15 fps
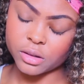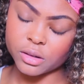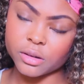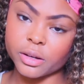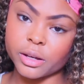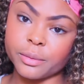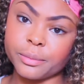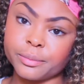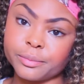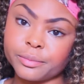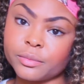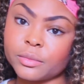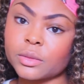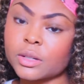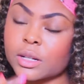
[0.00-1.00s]
Okay,
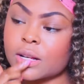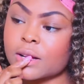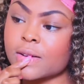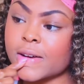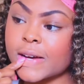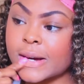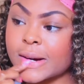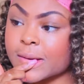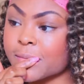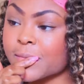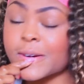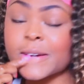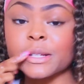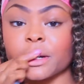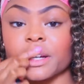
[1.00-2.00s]
I'm gonna
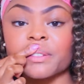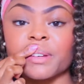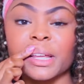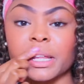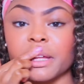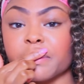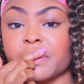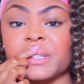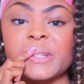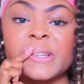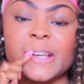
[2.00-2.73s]
moisturize my lips.